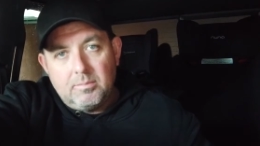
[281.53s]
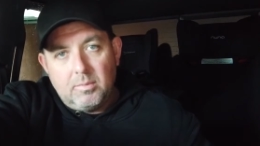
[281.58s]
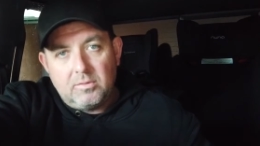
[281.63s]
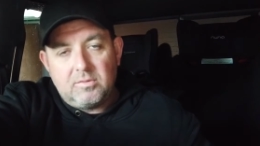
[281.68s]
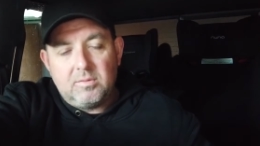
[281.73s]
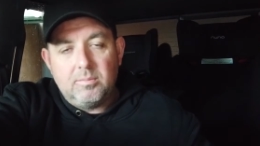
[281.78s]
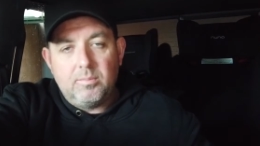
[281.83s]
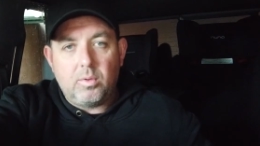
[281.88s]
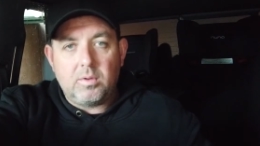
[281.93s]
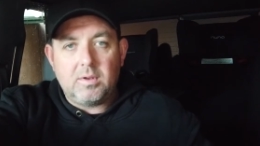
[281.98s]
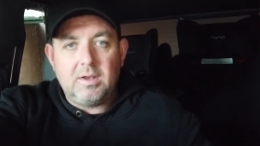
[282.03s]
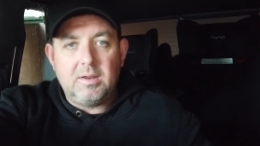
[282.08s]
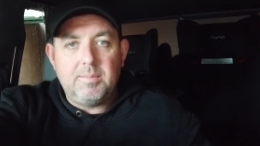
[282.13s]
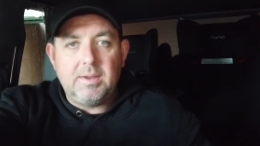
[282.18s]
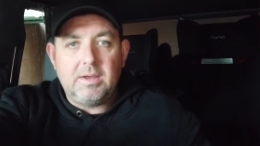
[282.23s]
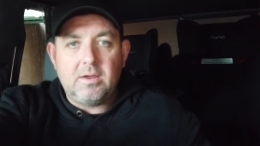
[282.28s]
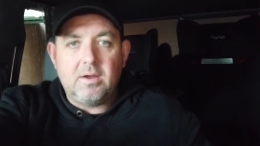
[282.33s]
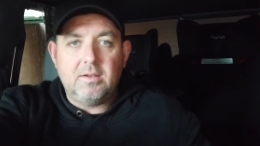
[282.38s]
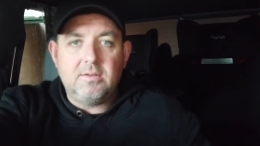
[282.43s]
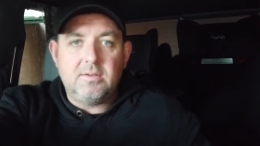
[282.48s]
Most importantly,
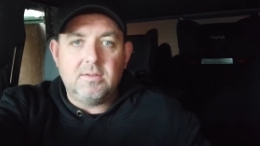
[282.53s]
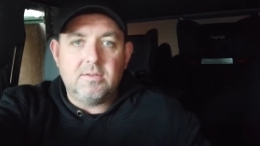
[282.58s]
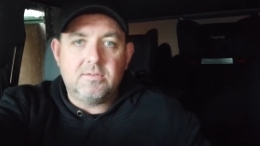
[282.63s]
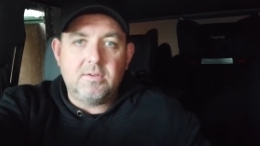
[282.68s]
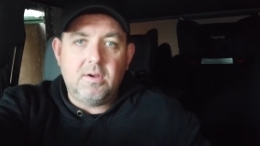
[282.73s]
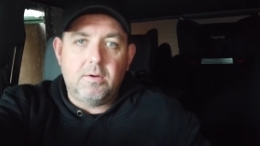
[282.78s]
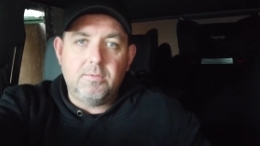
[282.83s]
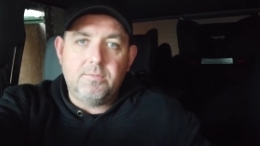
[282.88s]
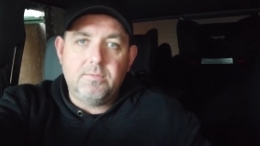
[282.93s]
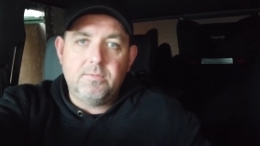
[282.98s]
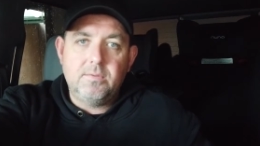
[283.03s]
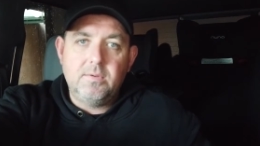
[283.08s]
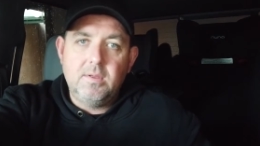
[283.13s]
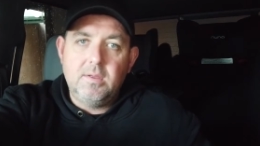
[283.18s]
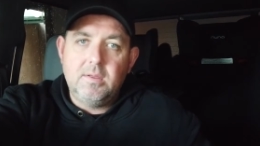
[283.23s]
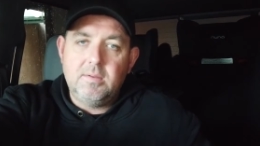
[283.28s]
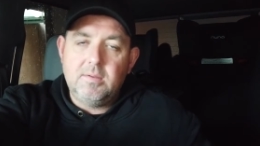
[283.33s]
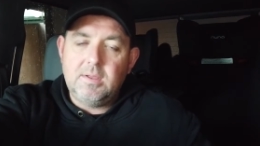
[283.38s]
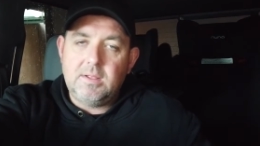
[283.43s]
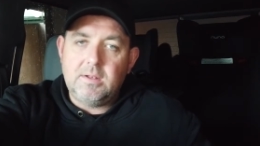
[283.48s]
be kind to yourself,
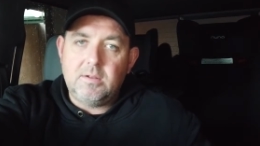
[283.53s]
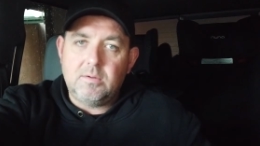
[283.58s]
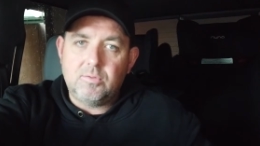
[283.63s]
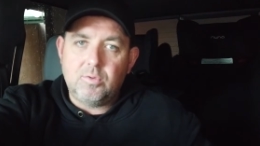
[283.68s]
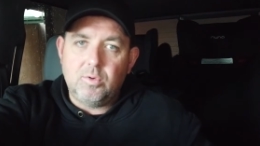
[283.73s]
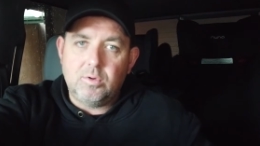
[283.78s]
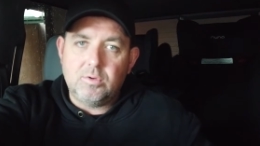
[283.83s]
and I'll